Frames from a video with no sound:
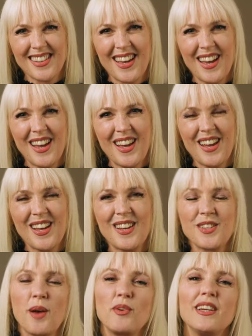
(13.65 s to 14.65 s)

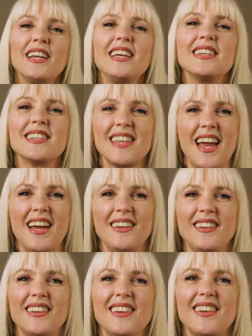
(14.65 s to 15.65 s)
So I'm going to lead us
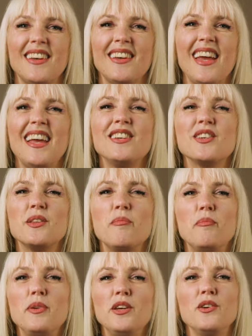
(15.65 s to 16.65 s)
in into the
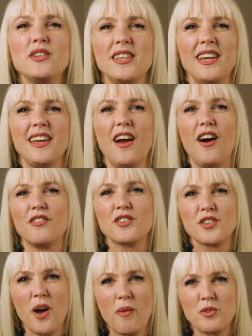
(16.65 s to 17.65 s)
beauty of
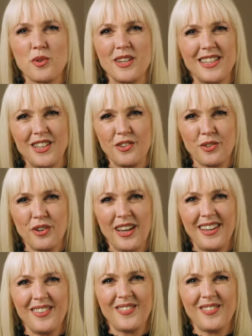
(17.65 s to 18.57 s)
Psalm 23.